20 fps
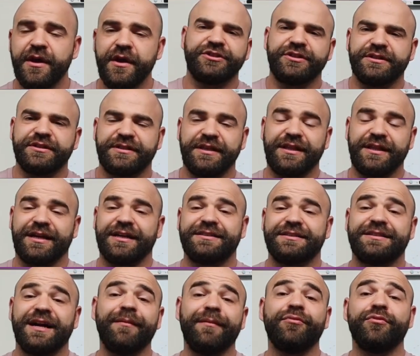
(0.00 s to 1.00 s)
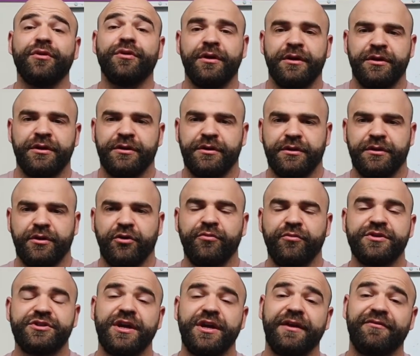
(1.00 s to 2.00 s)
As you can see, like a double,
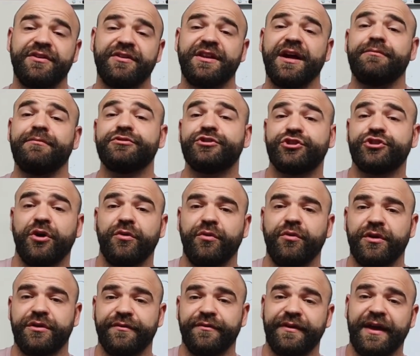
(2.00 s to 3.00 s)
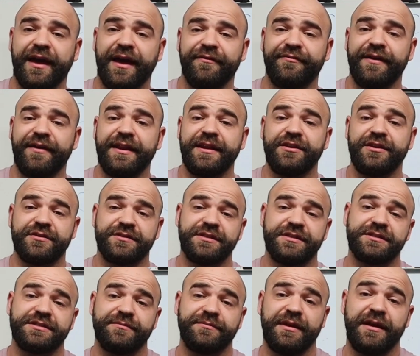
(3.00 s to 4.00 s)
almost you have a double shot worth of caffeine in your
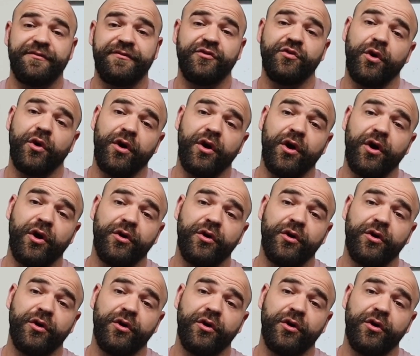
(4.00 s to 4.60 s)
system if you